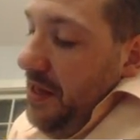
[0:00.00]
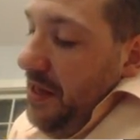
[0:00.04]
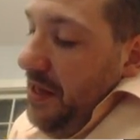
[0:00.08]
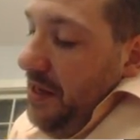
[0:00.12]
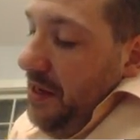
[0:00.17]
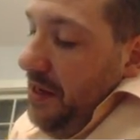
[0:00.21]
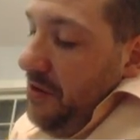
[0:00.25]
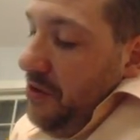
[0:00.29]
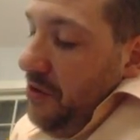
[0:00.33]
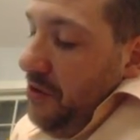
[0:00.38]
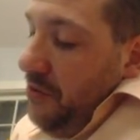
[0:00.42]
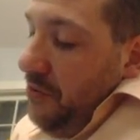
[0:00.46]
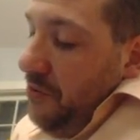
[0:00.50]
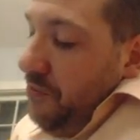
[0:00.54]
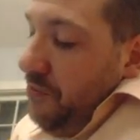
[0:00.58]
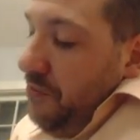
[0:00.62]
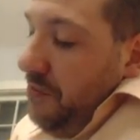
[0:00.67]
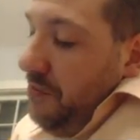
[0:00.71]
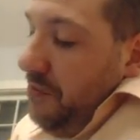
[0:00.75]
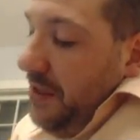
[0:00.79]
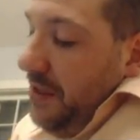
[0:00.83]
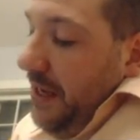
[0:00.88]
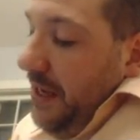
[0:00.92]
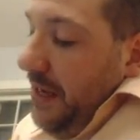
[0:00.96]

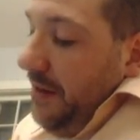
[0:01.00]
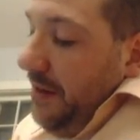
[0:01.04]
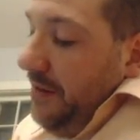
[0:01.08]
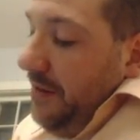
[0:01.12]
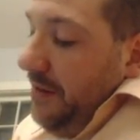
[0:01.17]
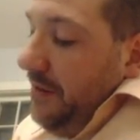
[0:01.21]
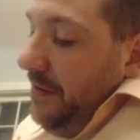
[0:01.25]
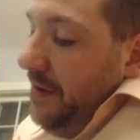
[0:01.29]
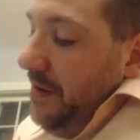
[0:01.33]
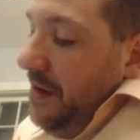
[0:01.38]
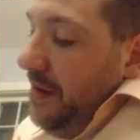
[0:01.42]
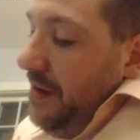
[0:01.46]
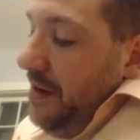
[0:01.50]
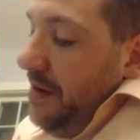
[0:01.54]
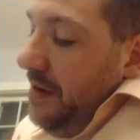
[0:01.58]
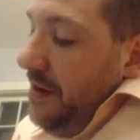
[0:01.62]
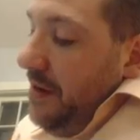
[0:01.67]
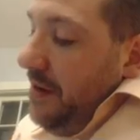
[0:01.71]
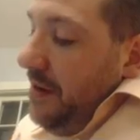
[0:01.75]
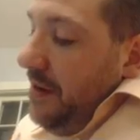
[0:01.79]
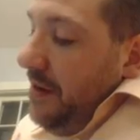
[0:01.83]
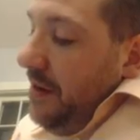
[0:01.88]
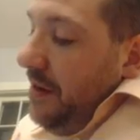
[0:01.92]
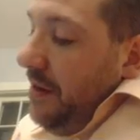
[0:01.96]
interrelates.
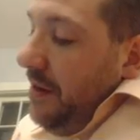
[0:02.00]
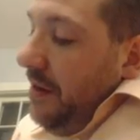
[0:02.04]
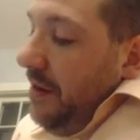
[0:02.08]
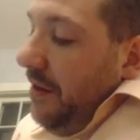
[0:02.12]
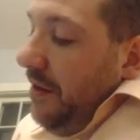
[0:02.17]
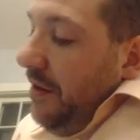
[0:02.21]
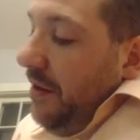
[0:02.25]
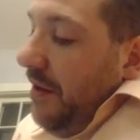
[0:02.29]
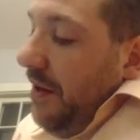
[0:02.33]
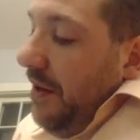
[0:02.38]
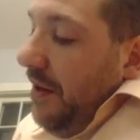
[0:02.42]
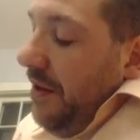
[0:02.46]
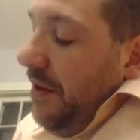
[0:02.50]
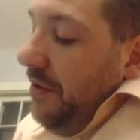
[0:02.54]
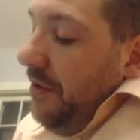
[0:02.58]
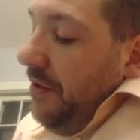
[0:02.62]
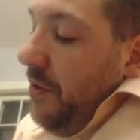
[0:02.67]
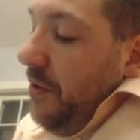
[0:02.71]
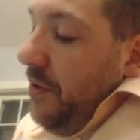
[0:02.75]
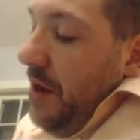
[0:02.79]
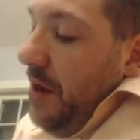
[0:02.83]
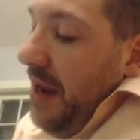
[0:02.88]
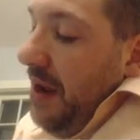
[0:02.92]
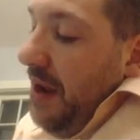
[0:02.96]

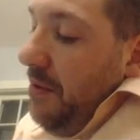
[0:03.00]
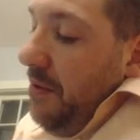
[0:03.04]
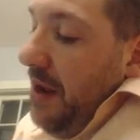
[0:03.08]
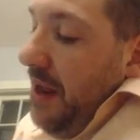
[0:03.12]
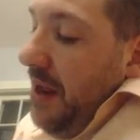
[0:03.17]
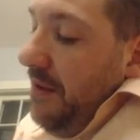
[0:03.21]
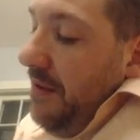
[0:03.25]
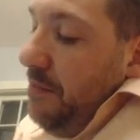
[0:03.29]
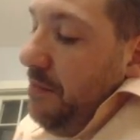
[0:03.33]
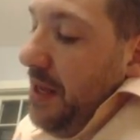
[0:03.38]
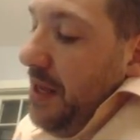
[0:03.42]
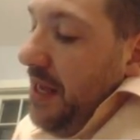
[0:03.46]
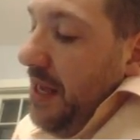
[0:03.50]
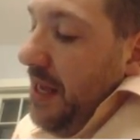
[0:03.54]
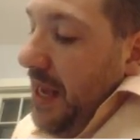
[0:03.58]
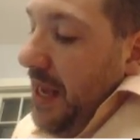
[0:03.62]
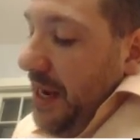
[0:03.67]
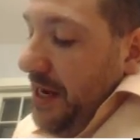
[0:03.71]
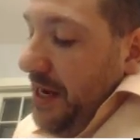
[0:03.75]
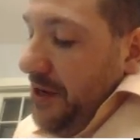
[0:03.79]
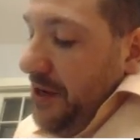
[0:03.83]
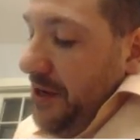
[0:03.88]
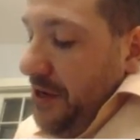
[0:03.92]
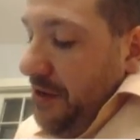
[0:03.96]
So now we have
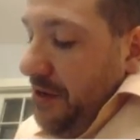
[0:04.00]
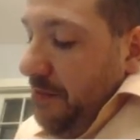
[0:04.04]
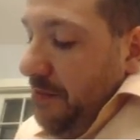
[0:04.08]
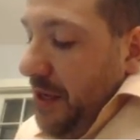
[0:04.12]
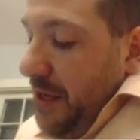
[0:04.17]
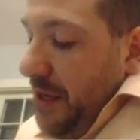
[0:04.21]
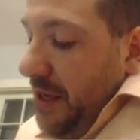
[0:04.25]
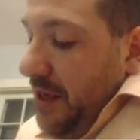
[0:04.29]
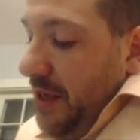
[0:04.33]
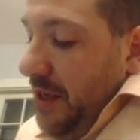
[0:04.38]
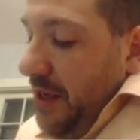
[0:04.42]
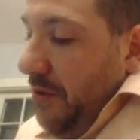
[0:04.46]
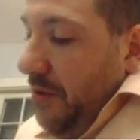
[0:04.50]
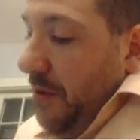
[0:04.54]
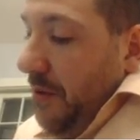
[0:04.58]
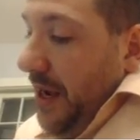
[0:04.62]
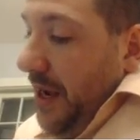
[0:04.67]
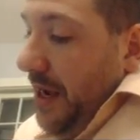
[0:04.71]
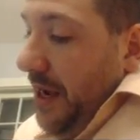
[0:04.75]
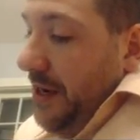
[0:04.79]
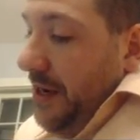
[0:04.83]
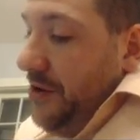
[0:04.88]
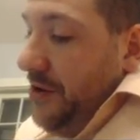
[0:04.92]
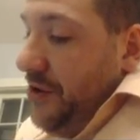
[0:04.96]
pH and
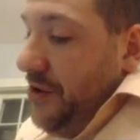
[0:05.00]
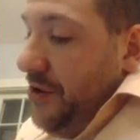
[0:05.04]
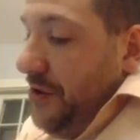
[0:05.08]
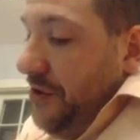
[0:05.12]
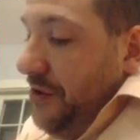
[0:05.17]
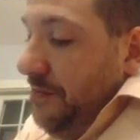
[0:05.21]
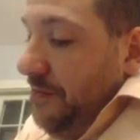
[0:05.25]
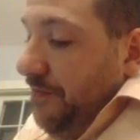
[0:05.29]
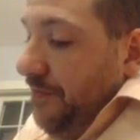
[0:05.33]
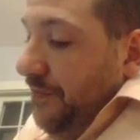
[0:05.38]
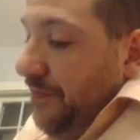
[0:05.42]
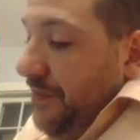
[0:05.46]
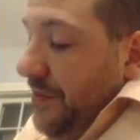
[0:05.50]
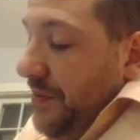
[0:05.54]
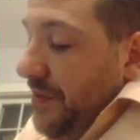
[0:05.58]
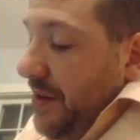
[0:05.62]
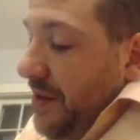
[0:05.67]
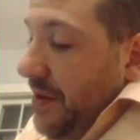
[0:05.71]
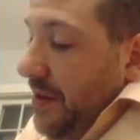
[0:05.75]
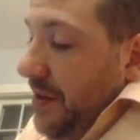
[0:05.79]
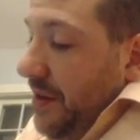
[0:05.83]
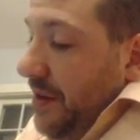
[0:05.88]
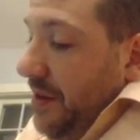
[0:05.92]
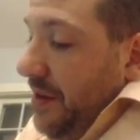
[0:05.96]
pOH.
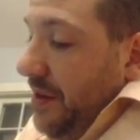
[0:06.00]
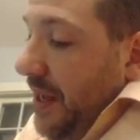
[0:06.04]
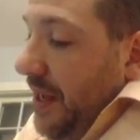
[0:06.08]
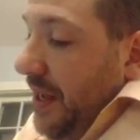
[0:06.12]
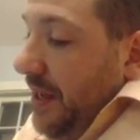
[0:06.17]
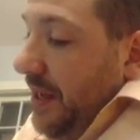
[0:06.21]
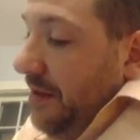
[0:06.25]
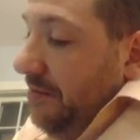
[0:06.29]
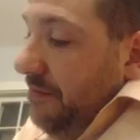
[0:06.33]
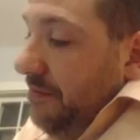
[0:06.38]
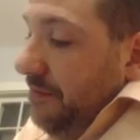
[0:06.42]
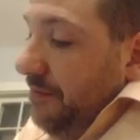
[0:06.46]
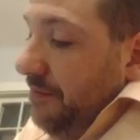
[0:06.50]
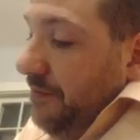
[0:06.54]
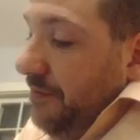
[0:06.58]
Okay,